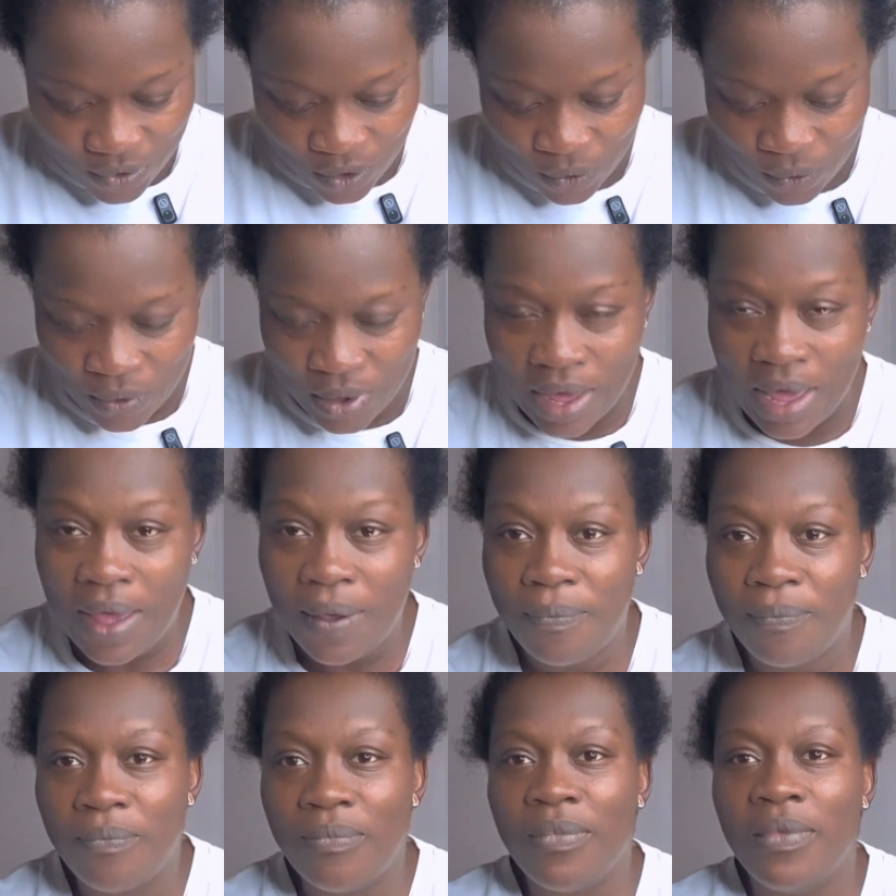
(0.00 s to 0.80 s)

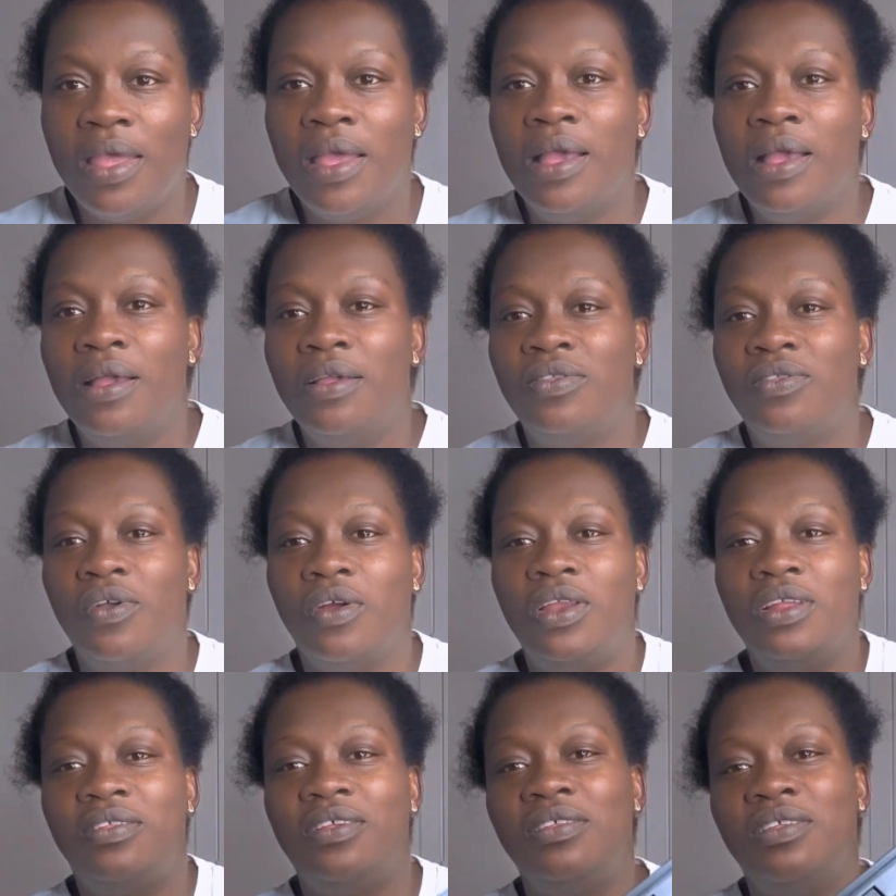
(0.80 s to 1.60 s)
Okay.
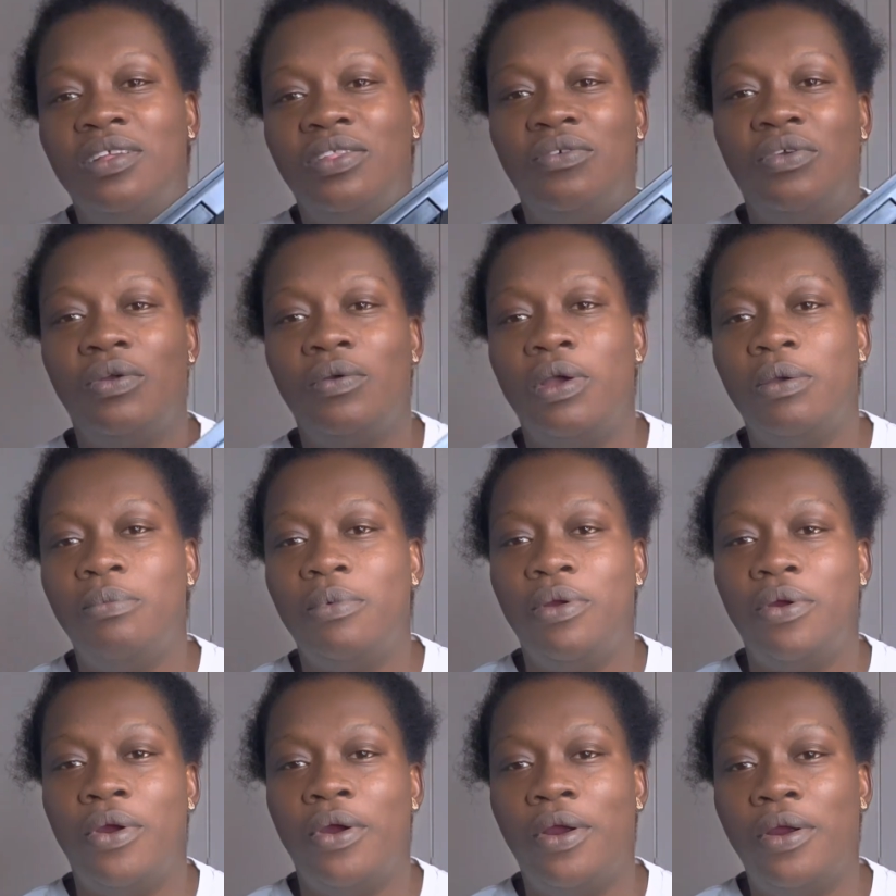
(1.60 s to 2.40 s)
So this is the 3-way
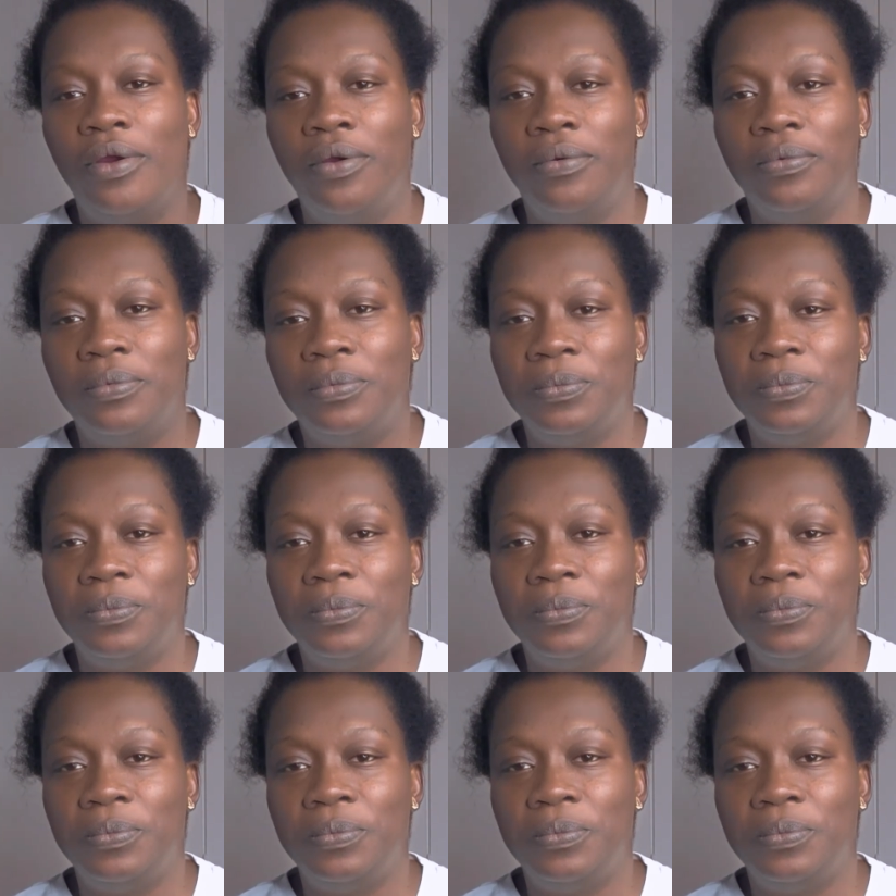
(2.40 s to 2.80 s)
mirror.